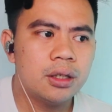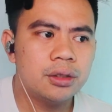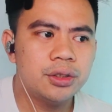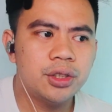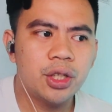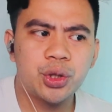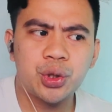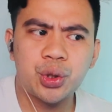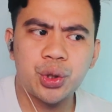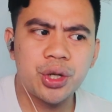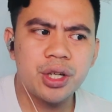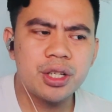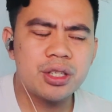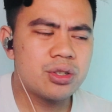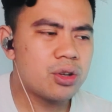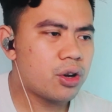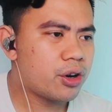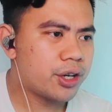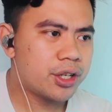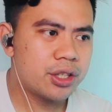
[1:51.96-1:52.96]
The
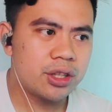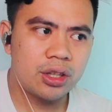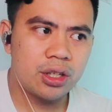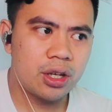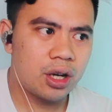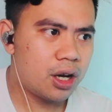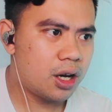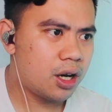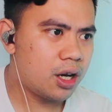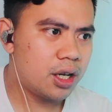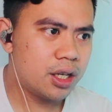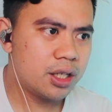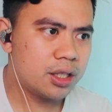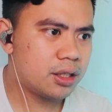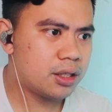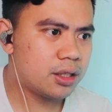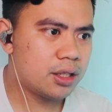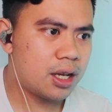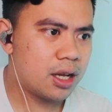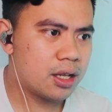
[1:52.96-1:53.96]
turns are not
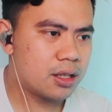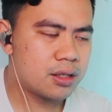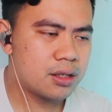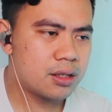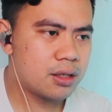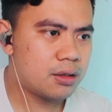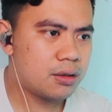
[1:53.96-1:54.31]
that